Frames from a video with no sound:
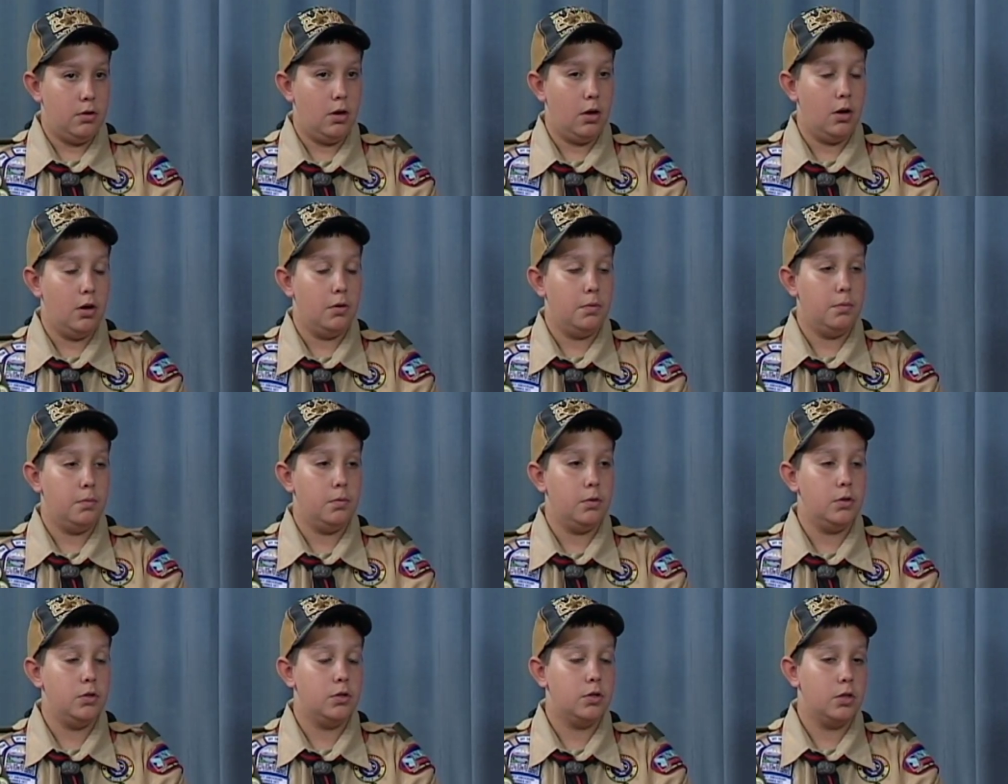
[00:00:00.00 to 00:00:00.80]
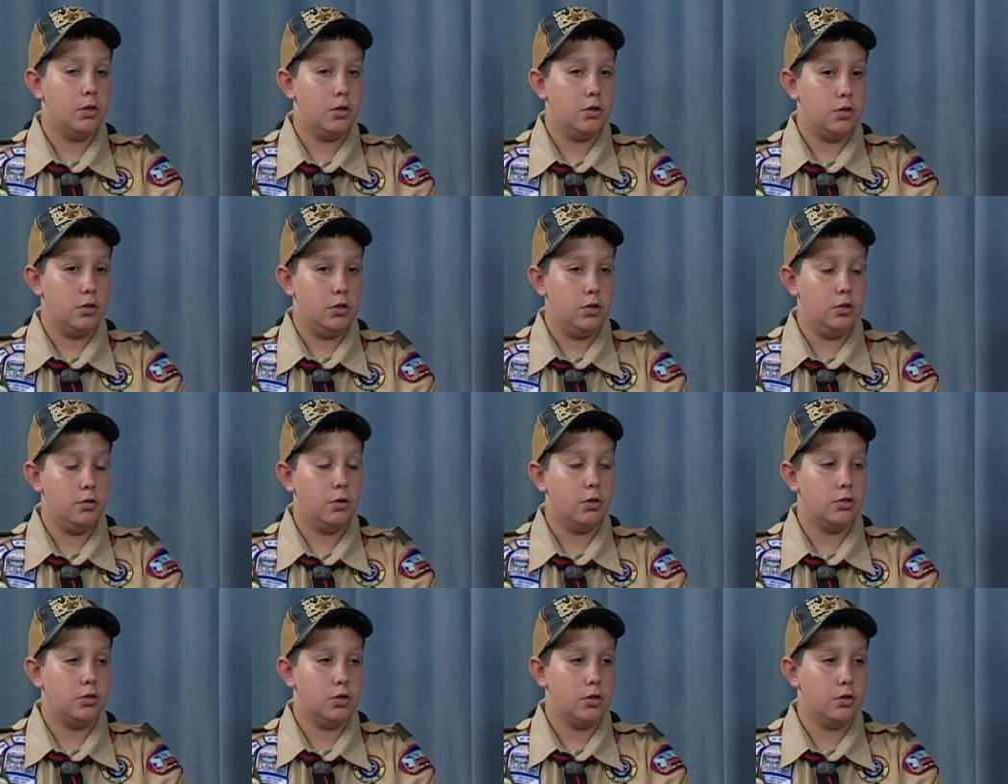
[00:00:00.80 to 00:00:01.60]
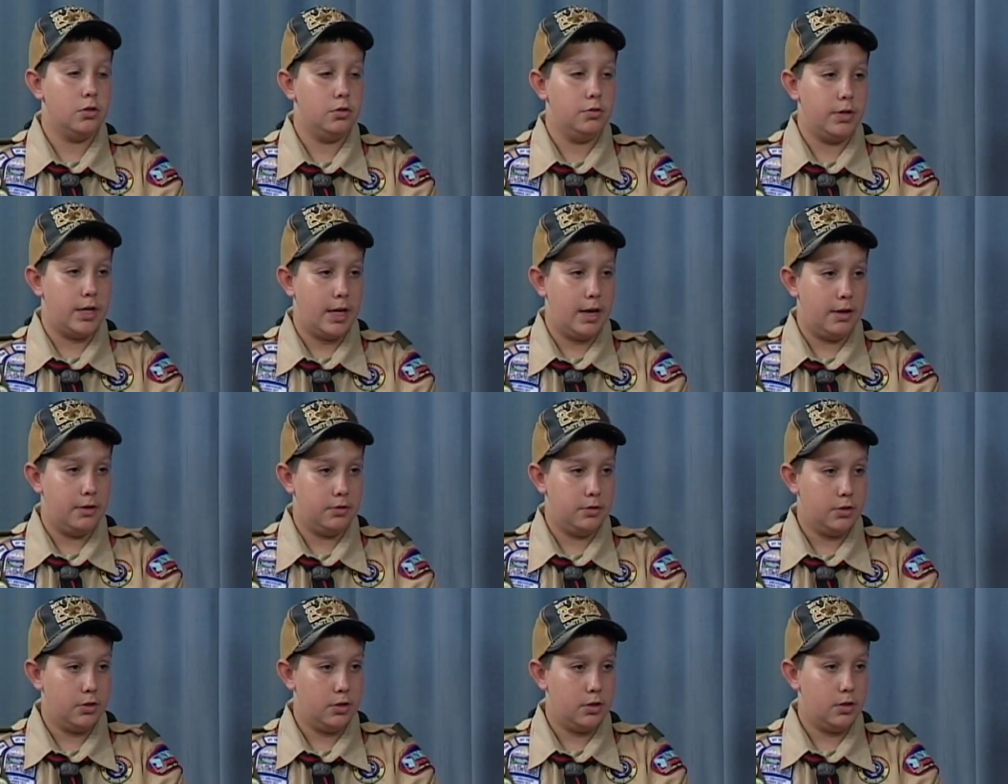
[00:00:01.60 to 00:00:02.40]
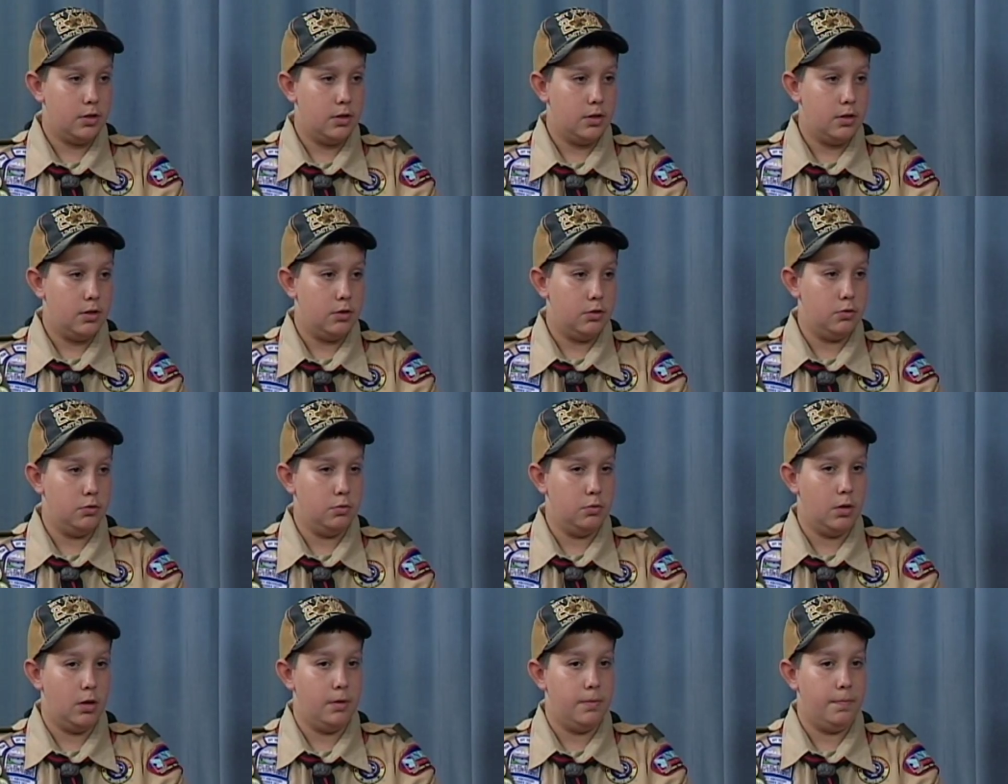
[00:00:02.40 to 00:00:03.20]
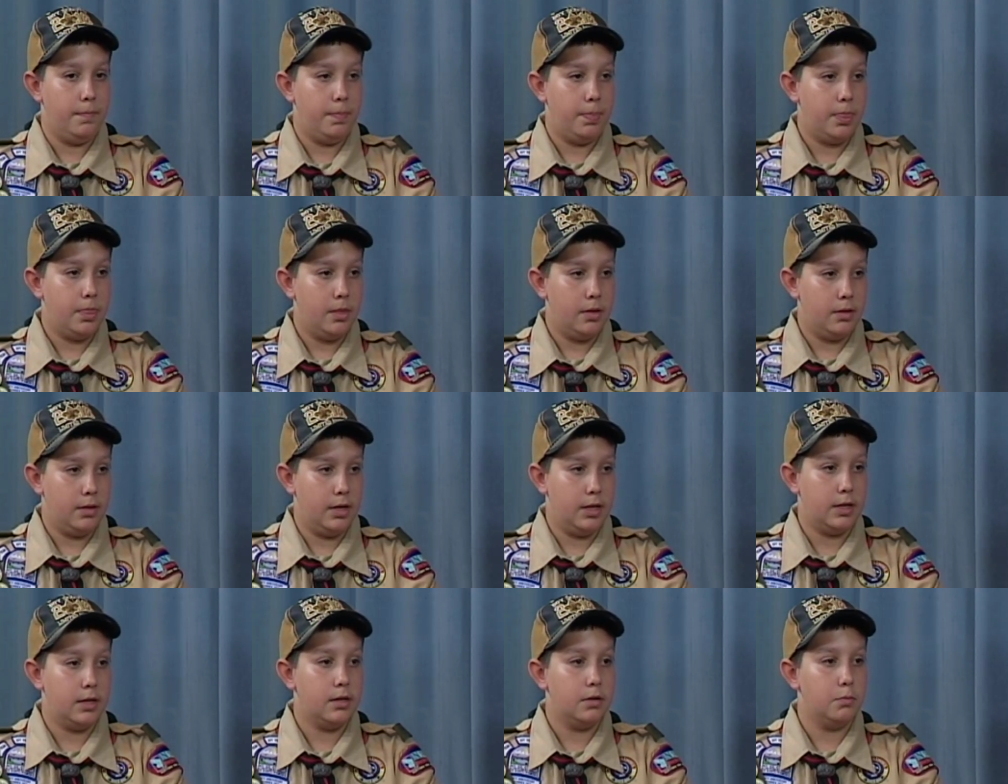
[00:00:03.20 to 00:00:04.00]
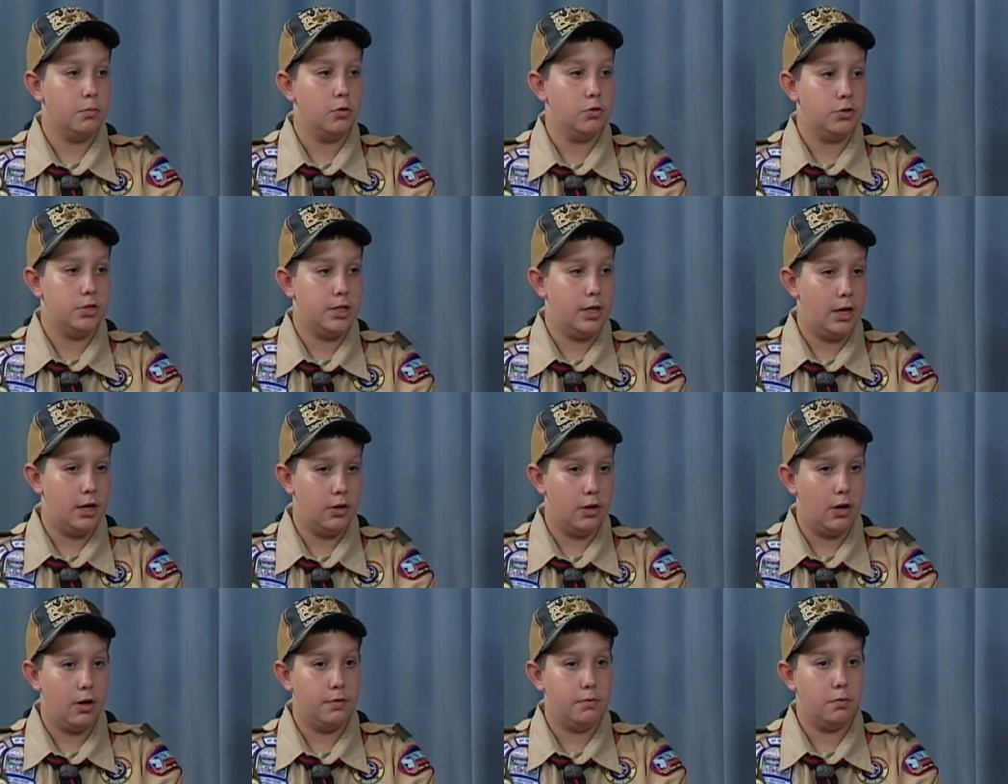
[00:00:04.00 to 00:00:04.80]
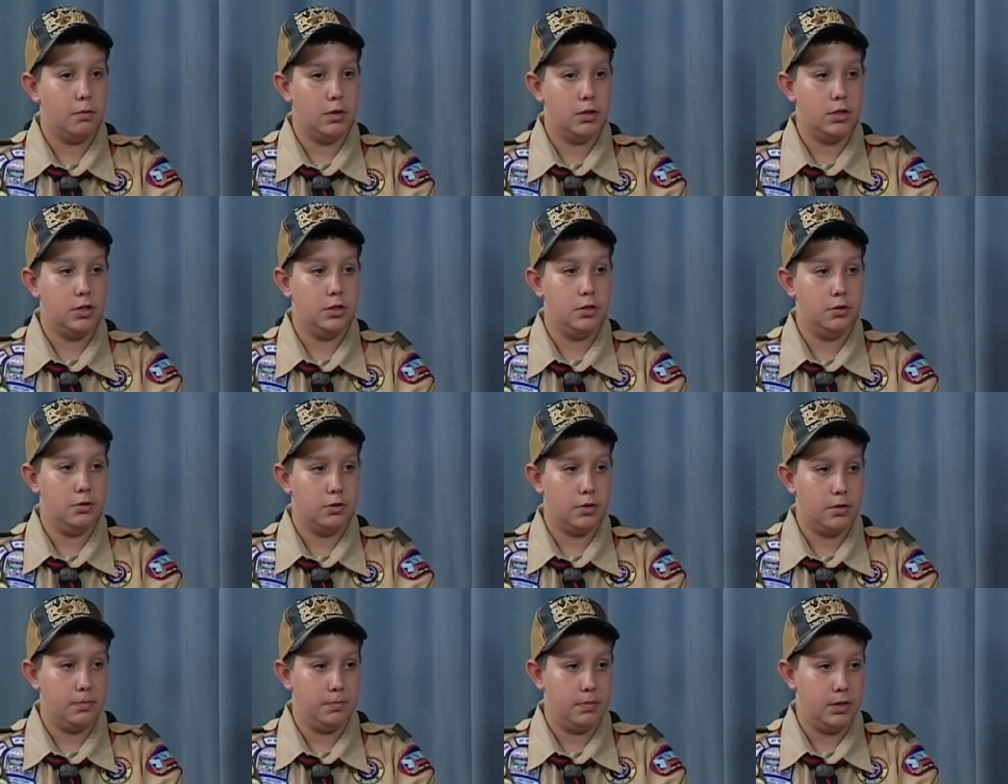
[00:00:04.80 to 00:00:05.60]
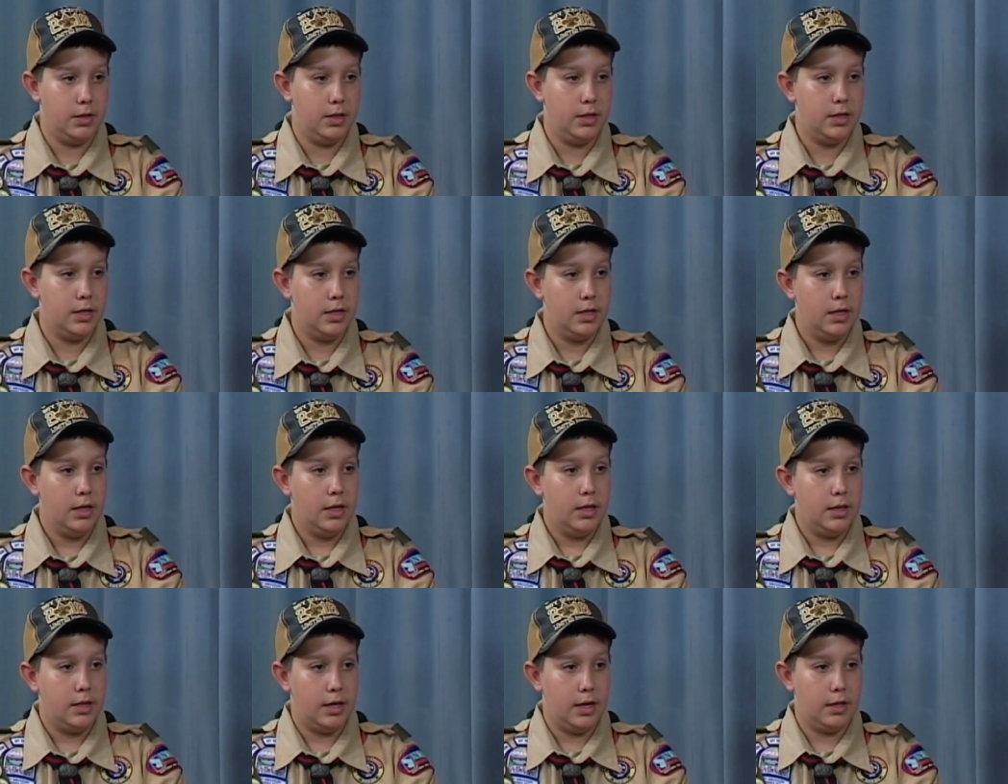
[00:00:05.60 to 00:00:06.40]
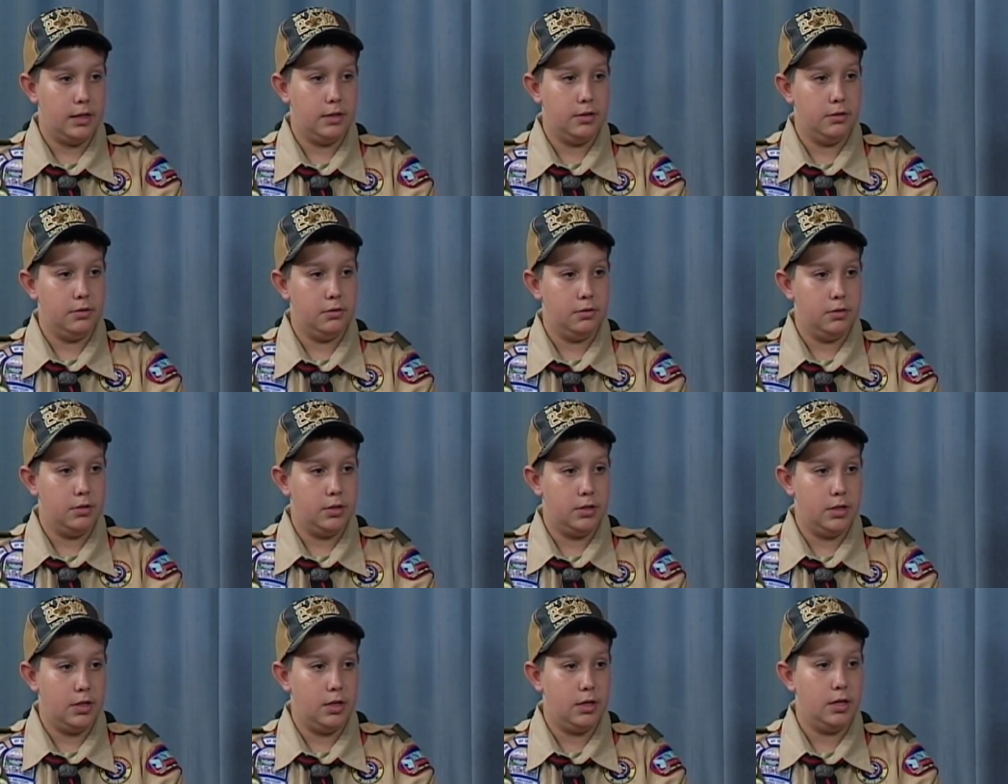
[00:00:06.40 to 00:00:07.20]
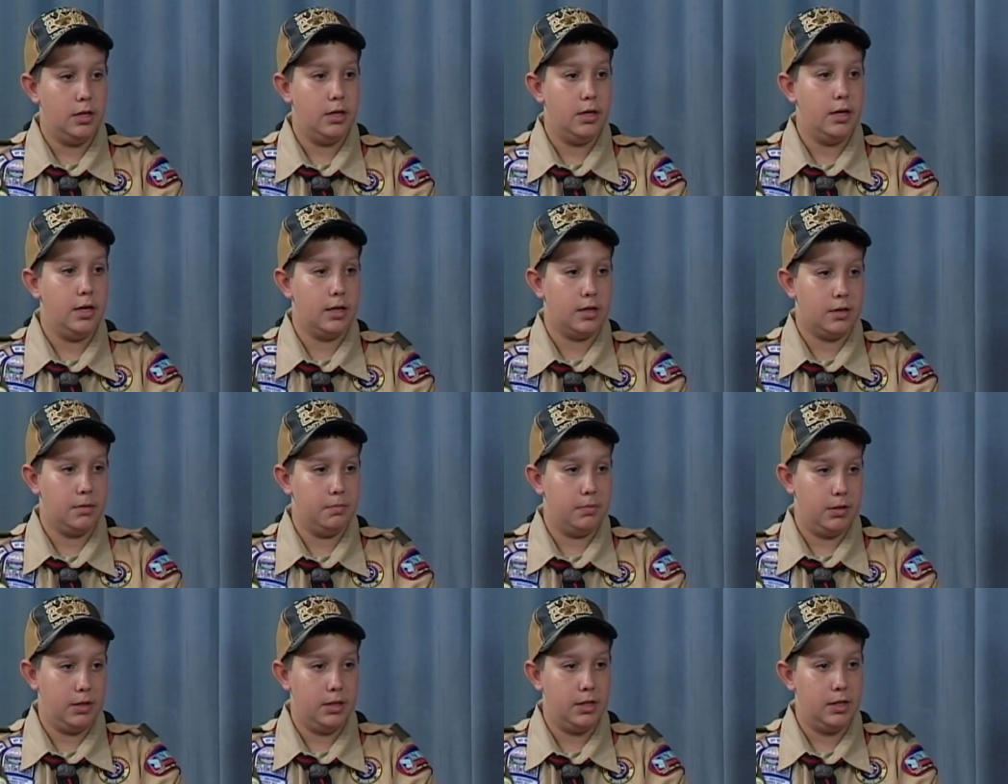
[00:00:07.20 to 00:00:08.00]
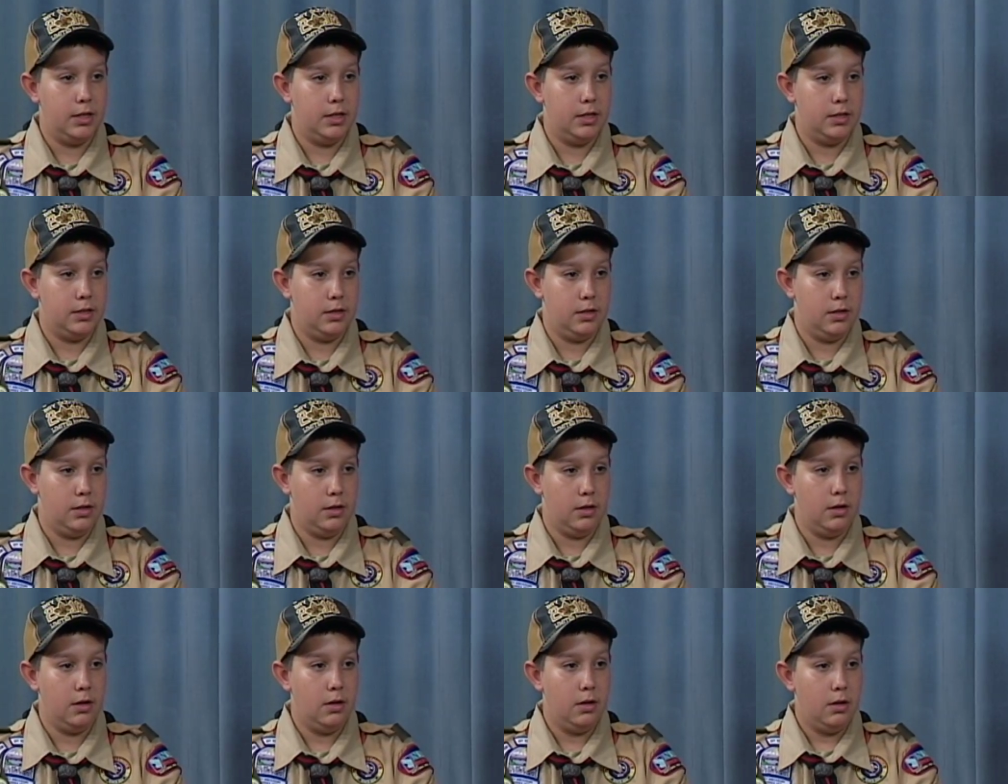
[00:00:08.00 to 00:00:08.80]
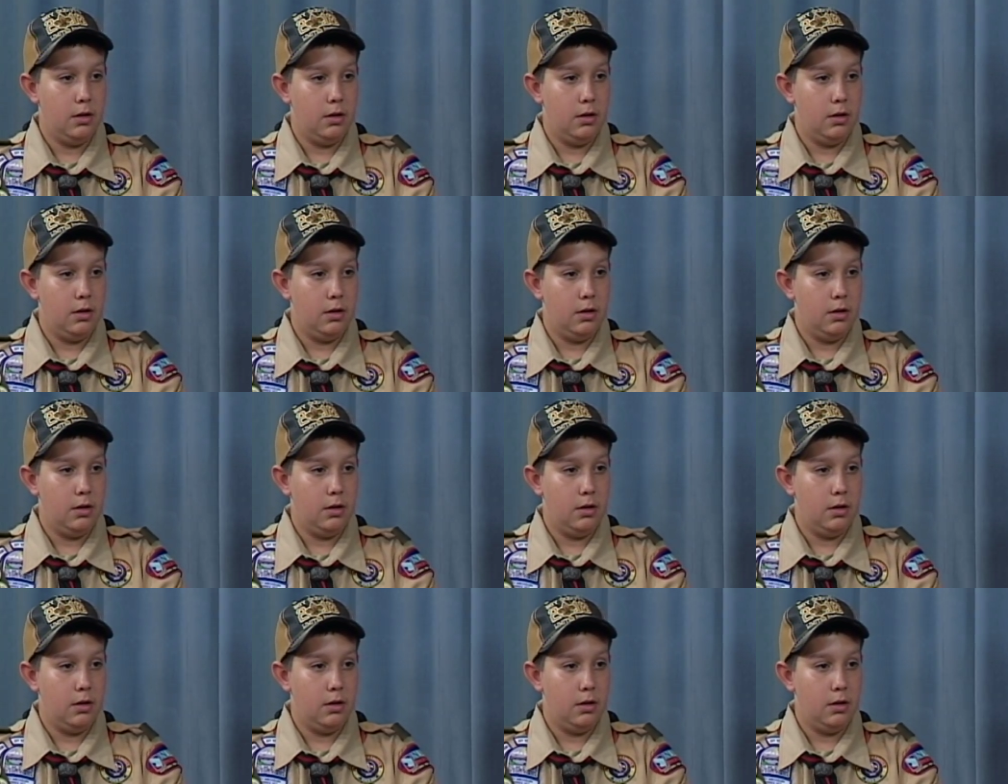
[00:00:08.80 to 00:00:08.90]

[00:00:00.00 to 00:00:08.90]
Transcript: well, you also go to a counselor who like will sign off once you complete it that you did it and completed it to the